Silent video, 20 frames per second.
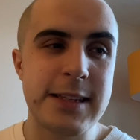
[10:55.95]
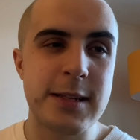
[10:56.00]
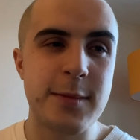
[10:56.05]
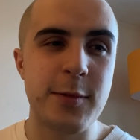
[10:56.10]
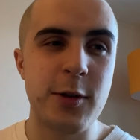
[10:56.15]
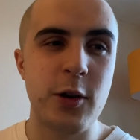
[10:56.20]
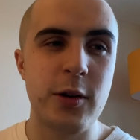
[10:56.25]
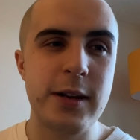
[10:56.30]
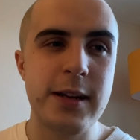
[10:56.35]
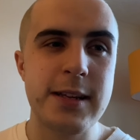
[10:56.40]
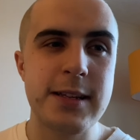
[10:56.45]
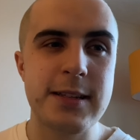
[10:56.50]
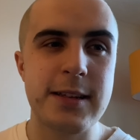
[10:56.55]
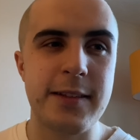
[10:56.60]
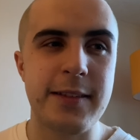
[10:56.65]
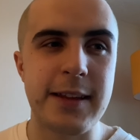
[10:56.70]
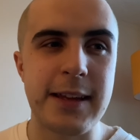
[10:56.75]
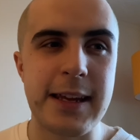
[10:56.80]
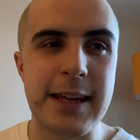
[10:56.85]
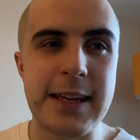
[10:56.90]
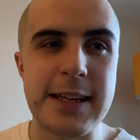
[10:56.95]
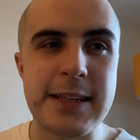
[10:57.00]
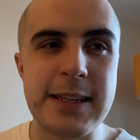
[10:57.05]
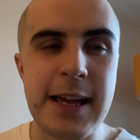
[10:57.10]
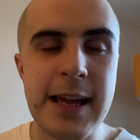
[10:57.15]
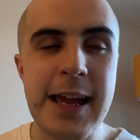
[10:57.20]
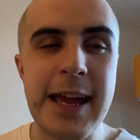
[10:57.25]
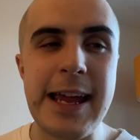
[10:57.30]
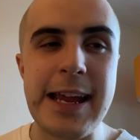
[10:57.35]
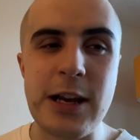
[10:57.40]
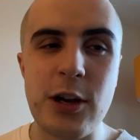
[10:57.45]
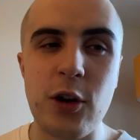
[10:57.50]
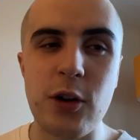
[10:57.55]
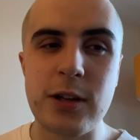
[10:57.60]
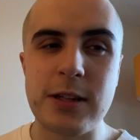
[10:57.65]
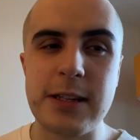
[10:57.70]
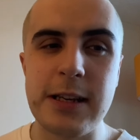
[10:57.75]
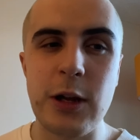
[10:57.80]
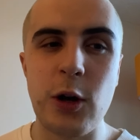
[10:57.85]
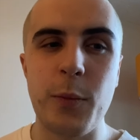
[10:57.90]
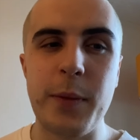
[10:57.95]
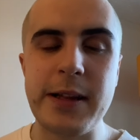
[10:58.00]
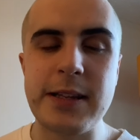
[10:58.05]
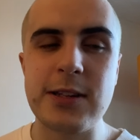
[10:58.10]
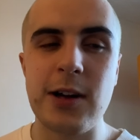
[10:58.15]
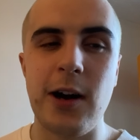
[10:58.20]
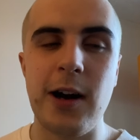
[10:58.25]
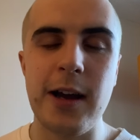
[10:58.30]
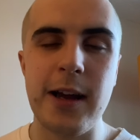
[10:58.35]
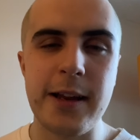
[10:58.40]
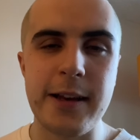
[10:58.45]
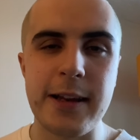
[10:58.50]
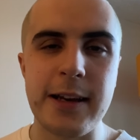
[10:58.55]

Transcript: To be honest, I think he he looks a little bit tired.